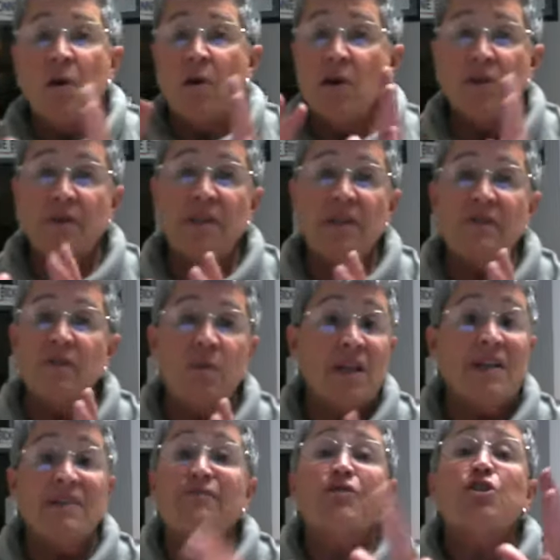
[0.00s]
Or you could even
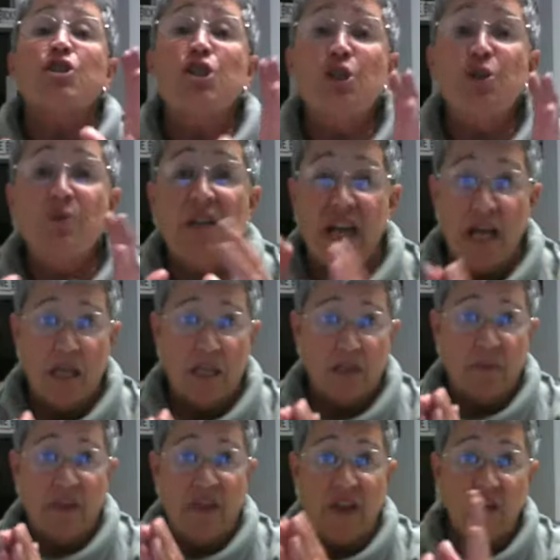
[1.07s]
rent it for 2 days,
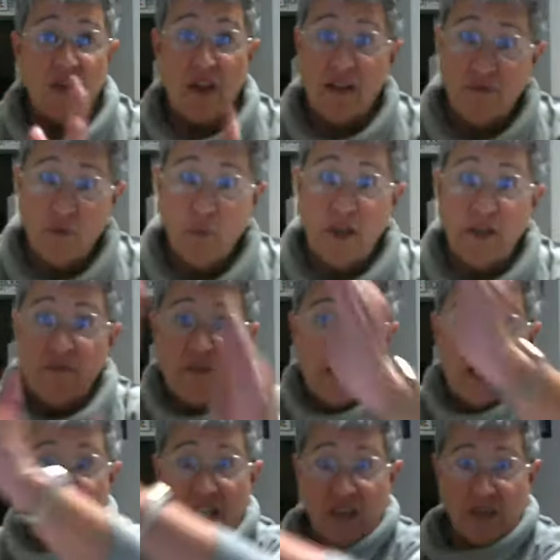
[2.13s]
but then you'd have to wait for the
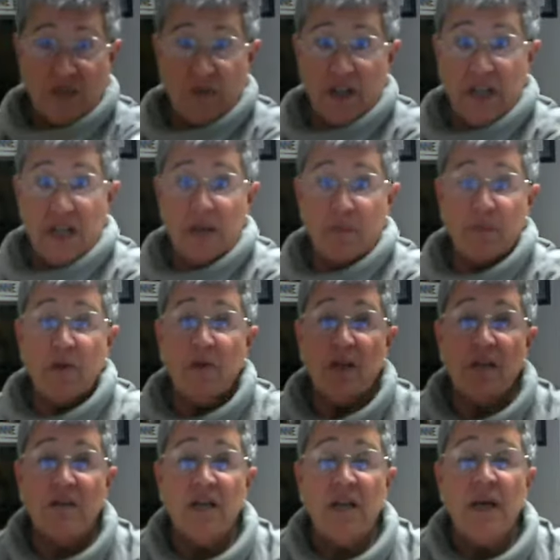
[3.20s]
next 30-day
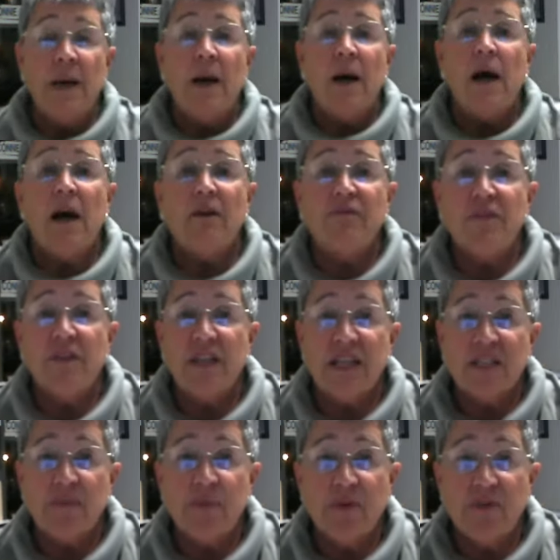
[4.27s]
period for the
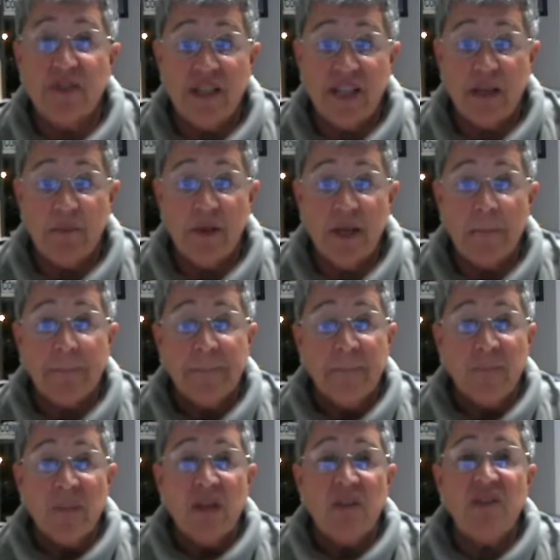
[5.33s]
next person to come in.
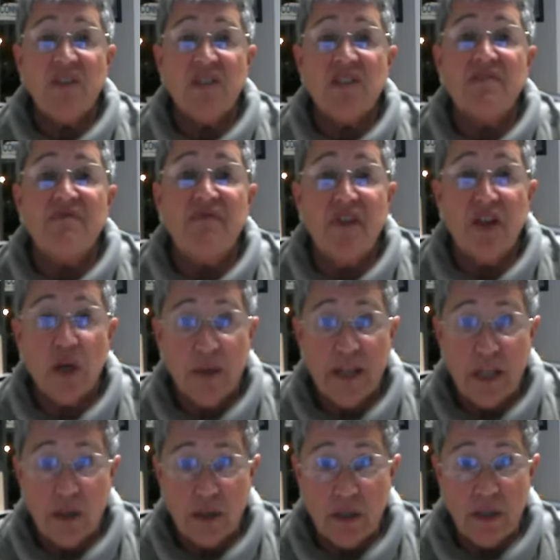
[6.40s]
This is very
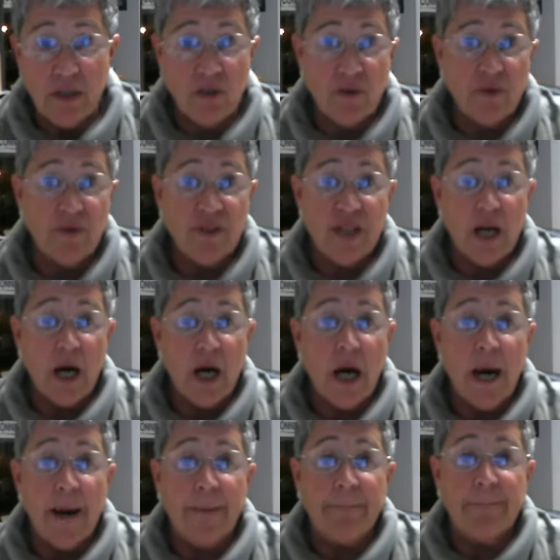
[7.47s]
good news
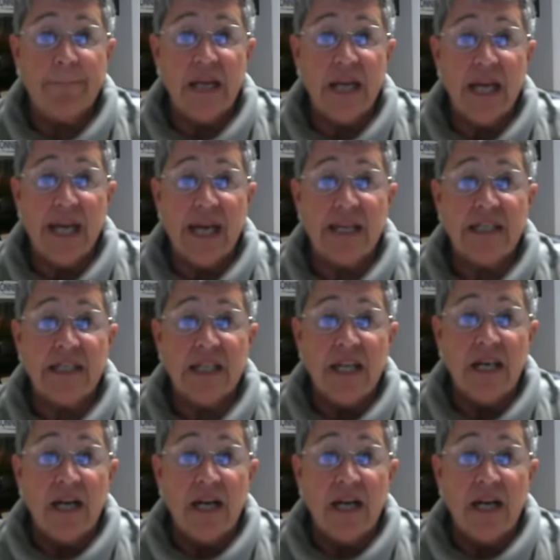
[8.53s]
and